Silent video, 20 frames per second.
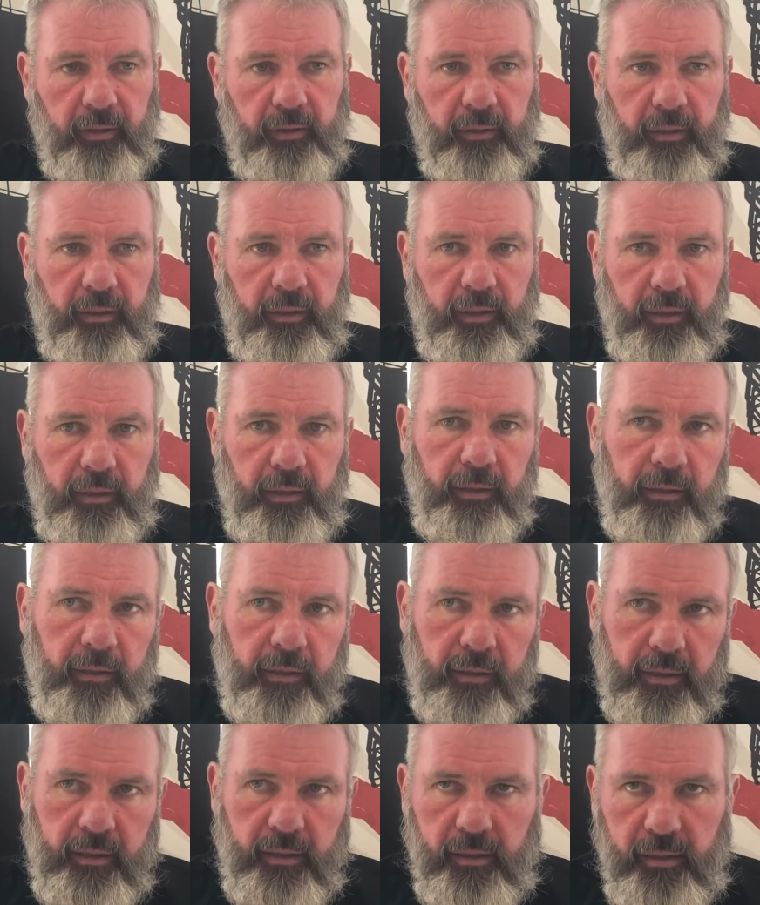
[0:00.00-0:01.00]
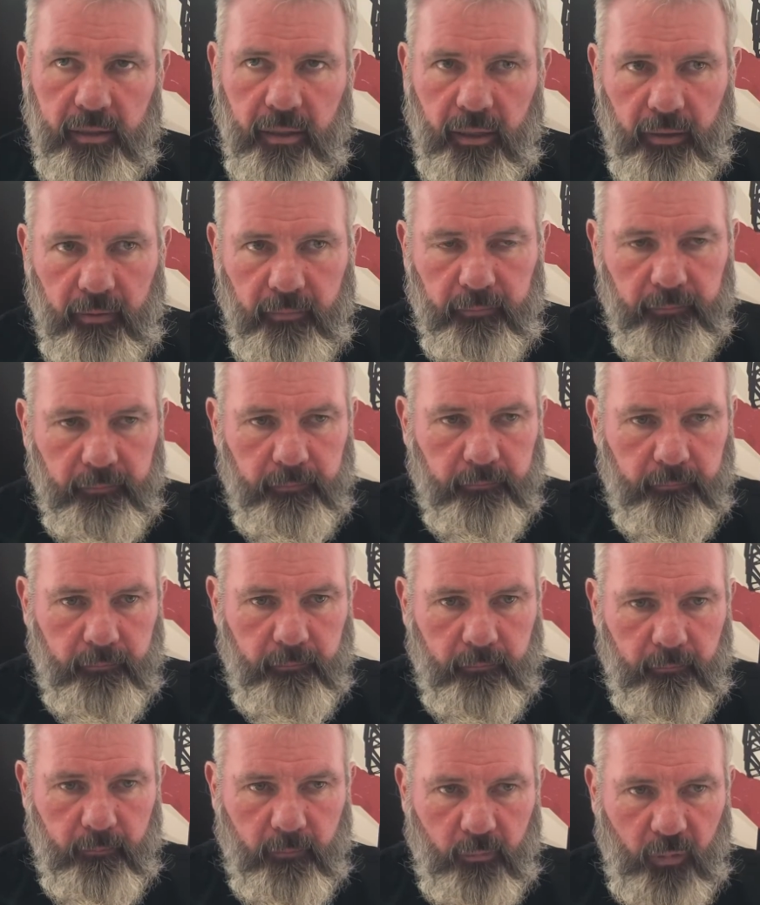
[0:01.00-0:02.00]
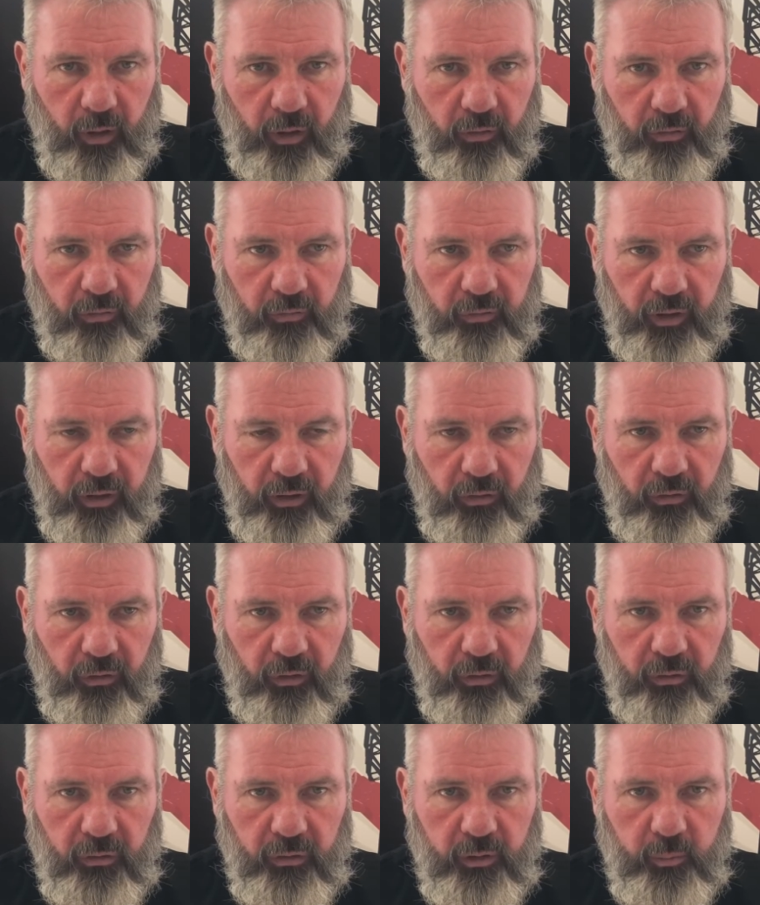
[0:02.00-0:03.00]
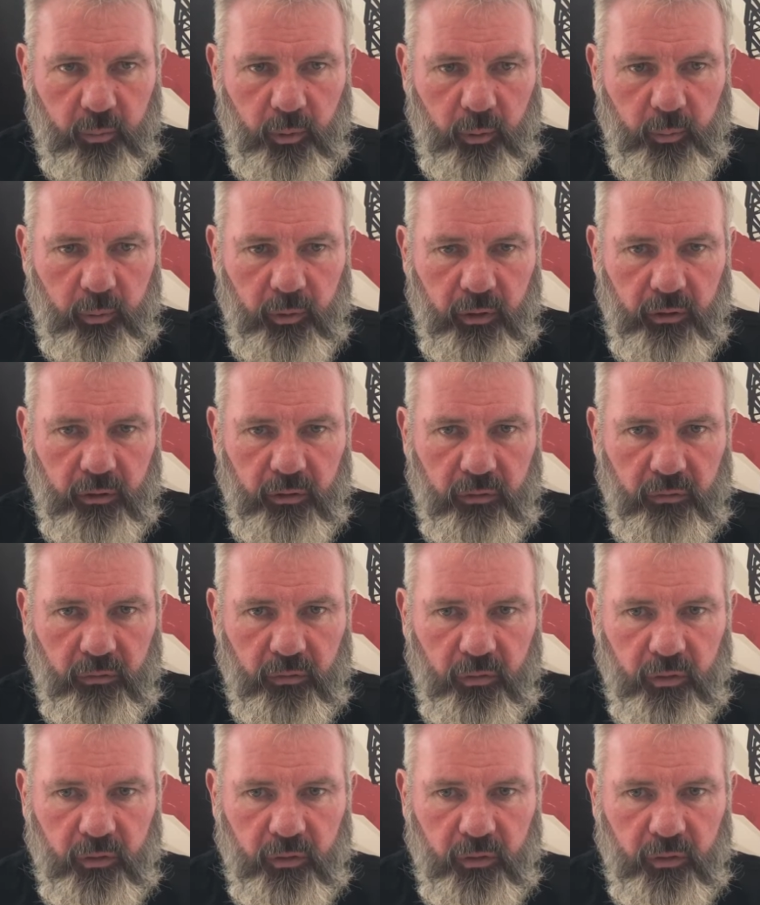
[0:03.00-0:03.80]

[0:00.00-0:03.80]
and he is very thorough in his preparation for